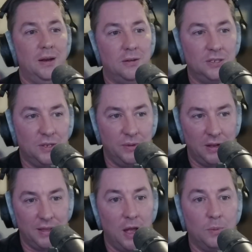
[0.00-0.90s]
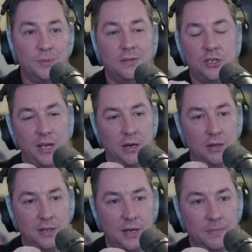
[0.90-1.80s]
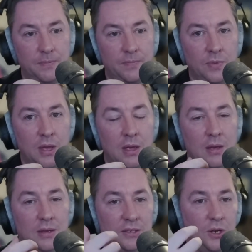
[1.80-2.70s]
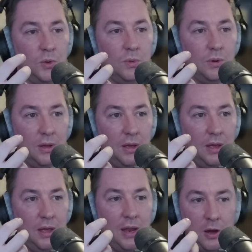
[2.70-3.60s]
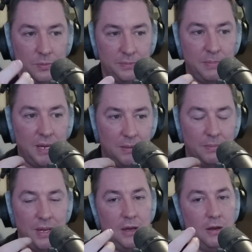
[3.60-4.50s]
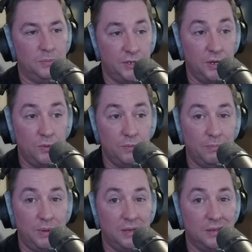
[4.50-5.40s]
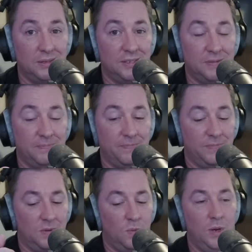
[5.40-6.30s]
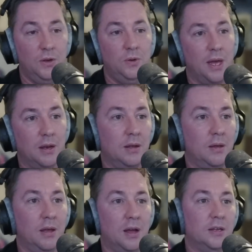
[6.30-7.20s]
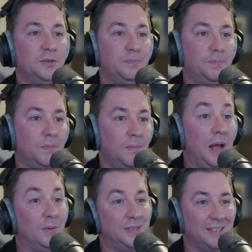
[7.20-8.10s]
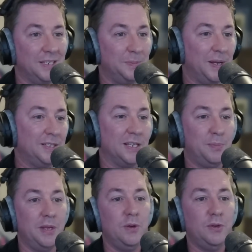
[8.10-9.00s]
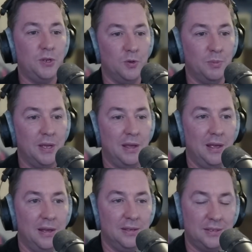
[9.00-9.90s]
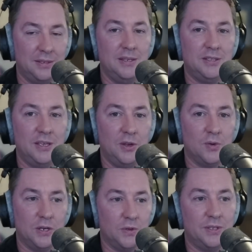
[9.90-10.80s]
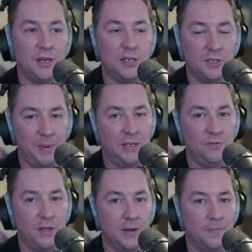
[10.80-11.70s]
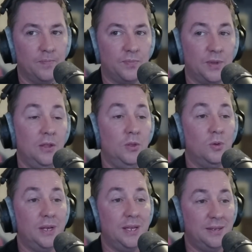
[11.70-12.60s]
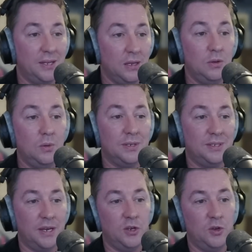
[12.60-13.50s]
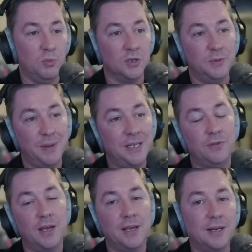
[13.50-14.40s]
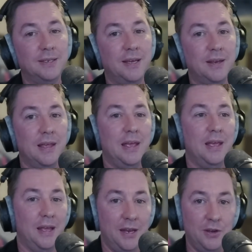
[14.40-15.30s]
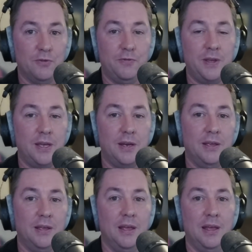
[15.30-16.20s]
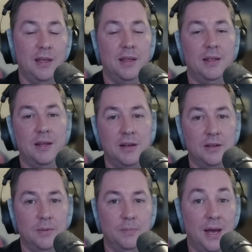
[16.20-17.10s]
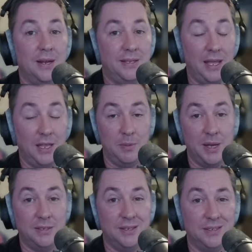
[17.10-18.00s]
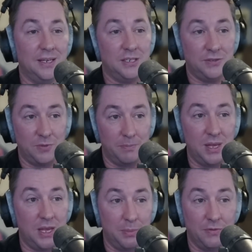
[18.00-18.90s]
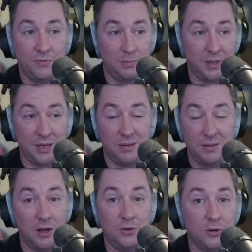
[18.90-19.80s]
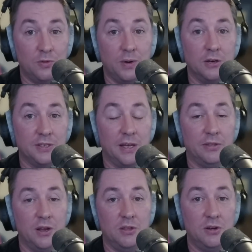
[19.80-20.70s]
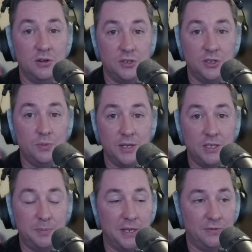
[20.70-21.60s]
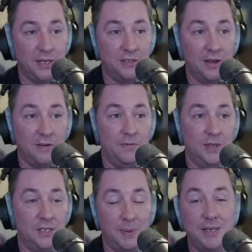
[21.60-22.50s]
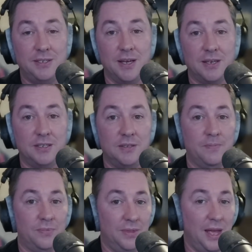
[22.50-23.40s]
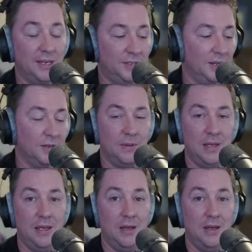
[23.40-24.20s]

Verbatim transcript: And also, it helps out the channel a lot. So it helps me, it helps you, because when you do that, I was going to say SpaceX, but YouTube sees that you're interested in spaceflight, and they'll continue to send you more spaceflight content in your feed on a daily basis. Not just from me, but from other creators out there that are doing spaceflight stuff, like SpaceX, NASA,